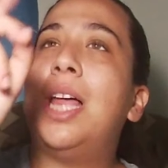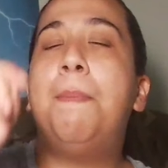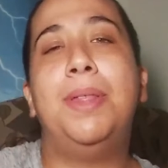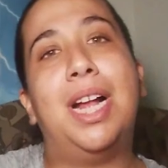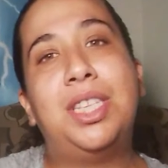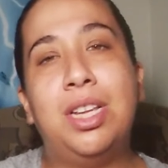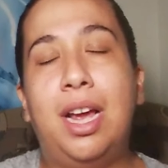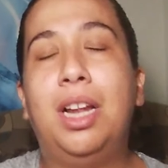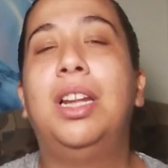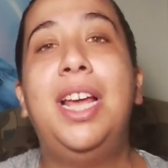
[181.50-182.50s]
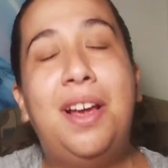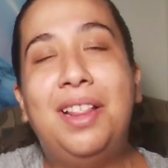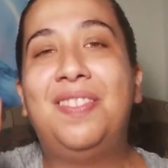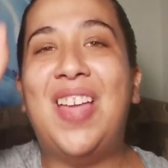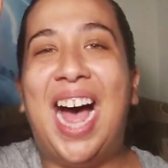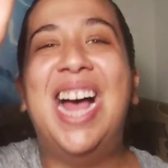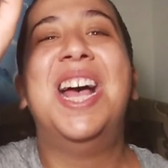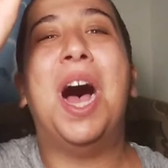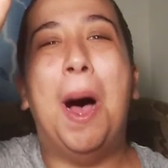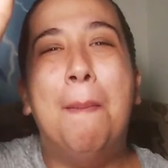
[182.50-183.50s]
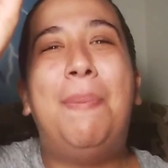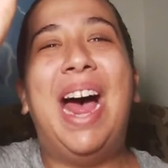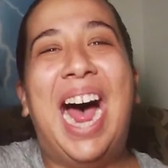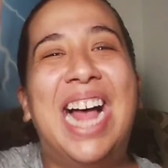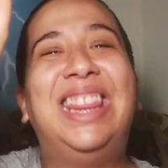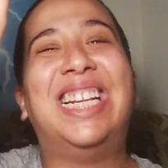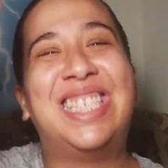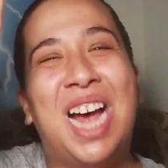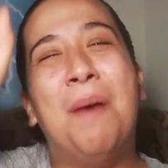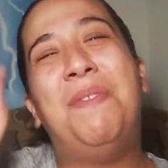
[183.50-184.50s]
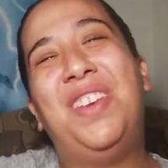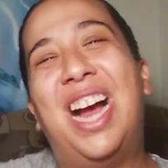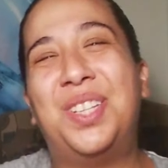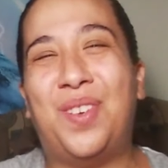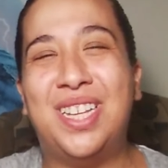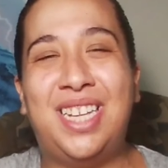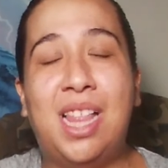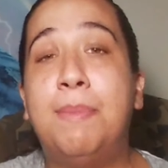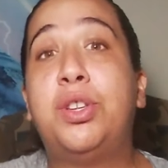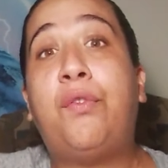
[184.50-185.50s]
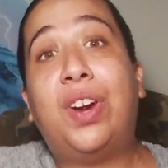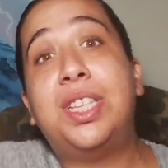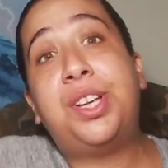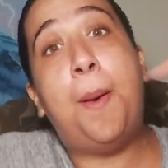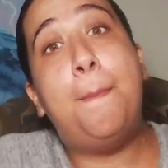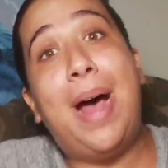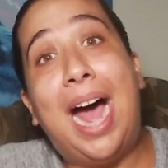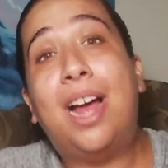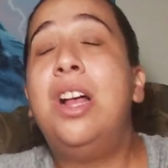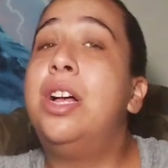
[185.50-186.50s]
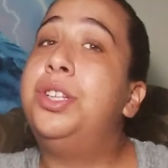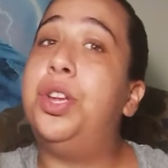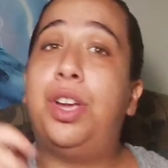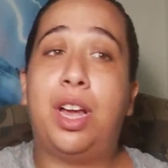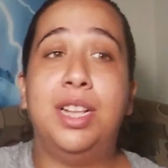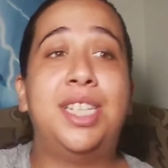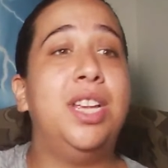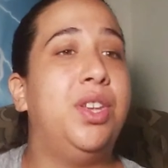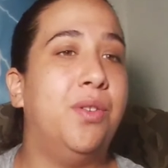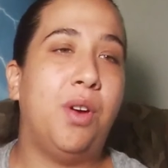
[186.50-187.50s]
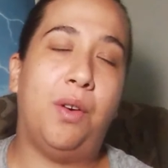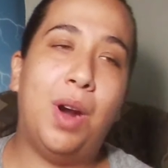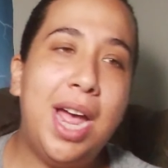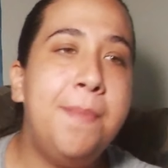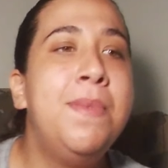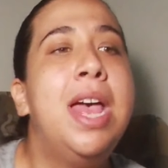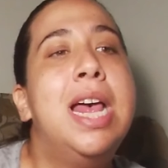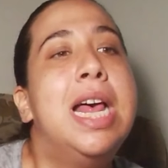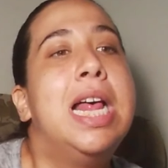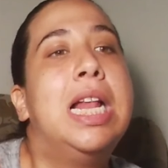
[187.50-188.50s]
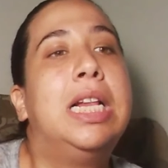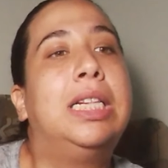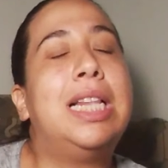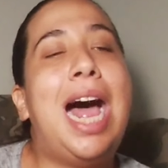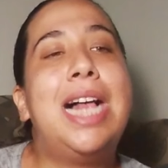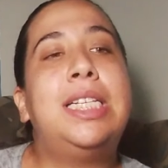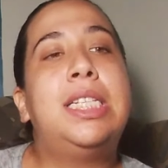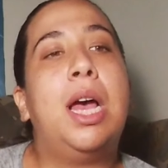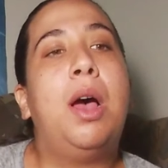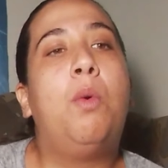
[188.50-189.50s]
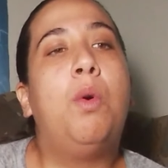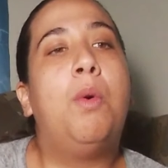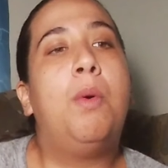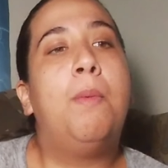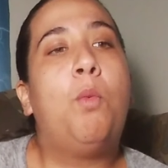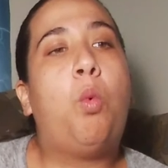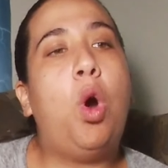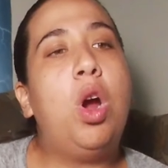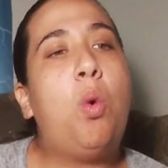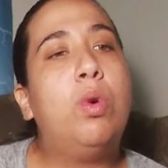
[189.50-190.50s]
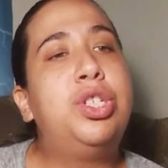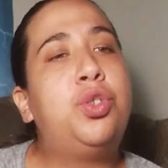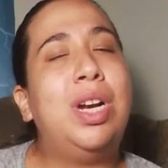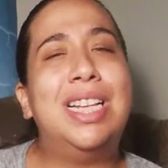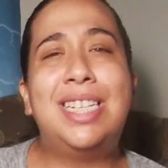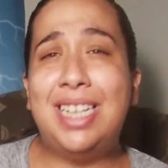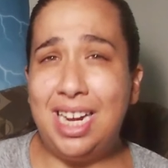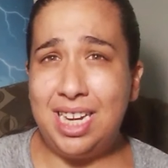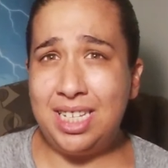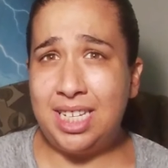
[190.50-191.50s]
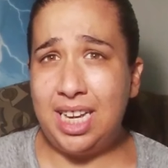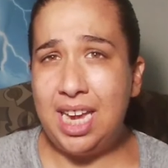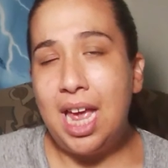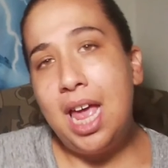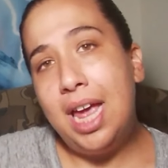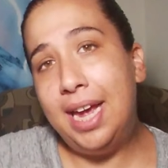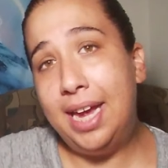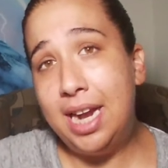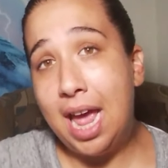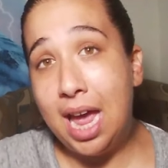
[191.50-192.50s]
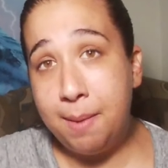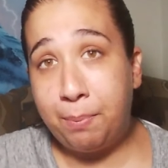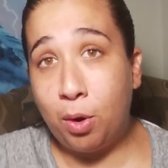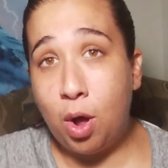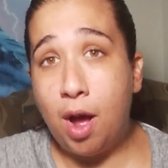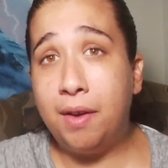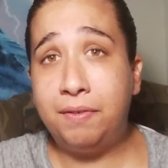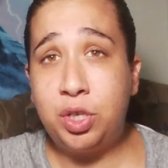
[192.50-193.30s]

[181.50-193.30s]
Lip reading: that up at the top if you guys want to see that. But don't forget to come back so you can continue, right? Last work was Transcendency in April of